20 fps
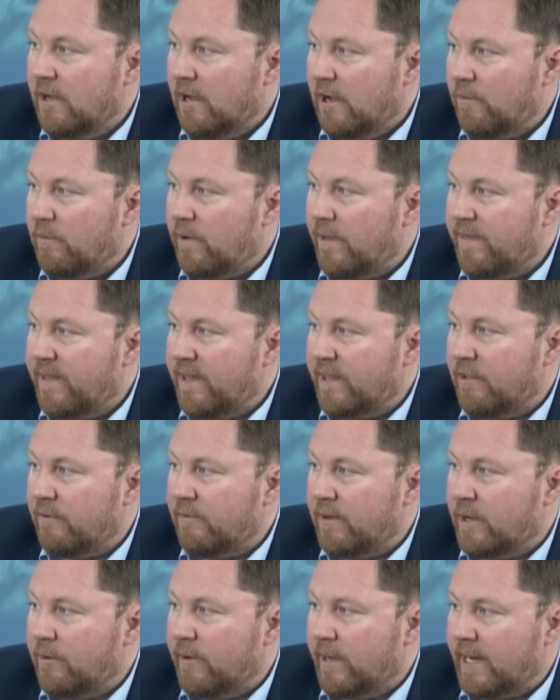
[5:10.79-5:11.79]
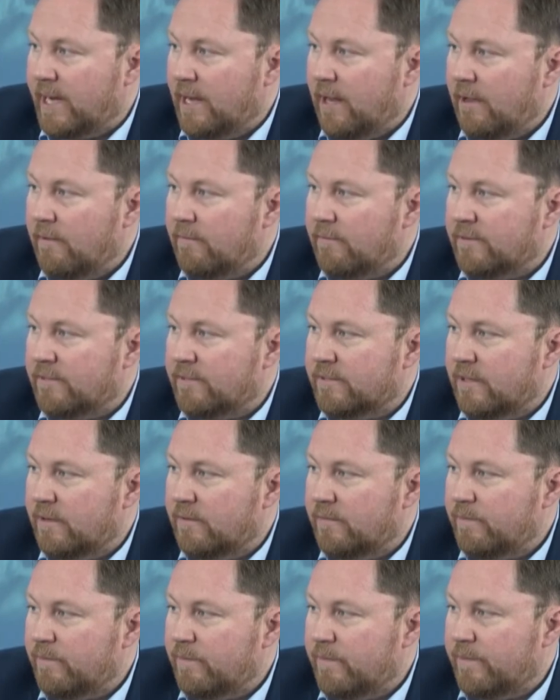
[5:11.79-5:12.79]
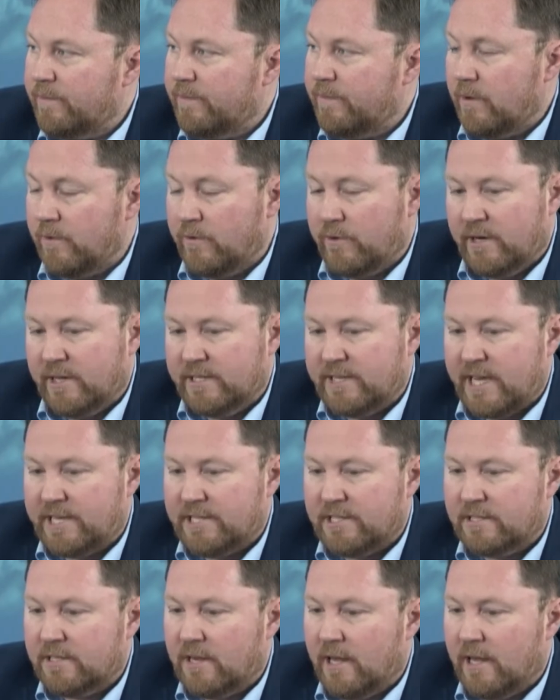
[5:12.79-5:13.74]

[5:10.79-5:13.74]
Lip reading: And one thing that we quickly learnt was that organisations